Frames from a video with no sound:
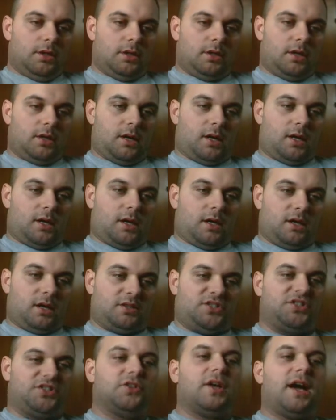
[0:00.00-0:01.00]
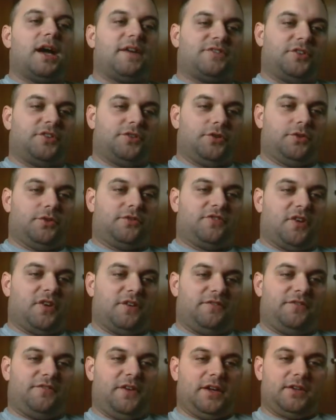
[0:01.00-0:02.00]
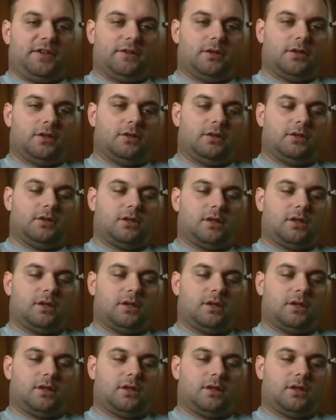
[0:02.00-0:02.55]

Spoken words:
I still have to do a front fender.